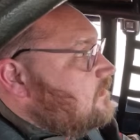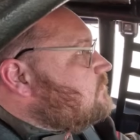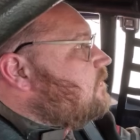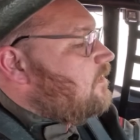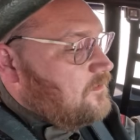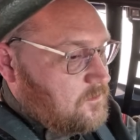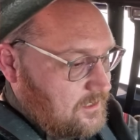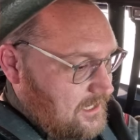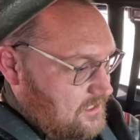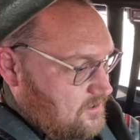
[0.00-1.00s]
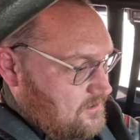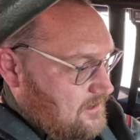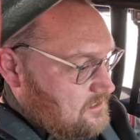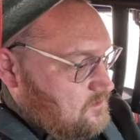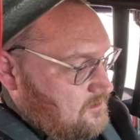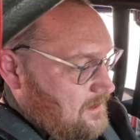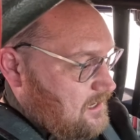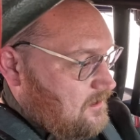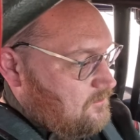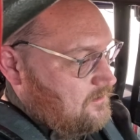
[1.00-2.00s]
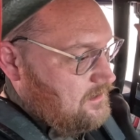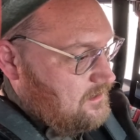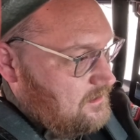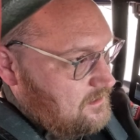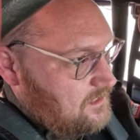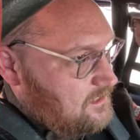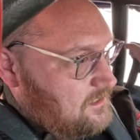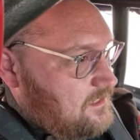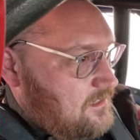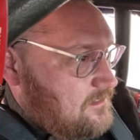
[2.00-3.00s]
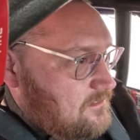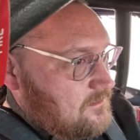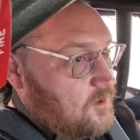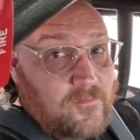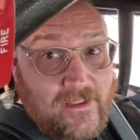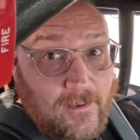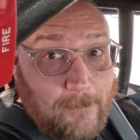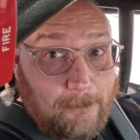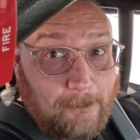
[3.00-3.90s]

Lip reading: So we're gonna get it turned around so we can make another one and then go from there.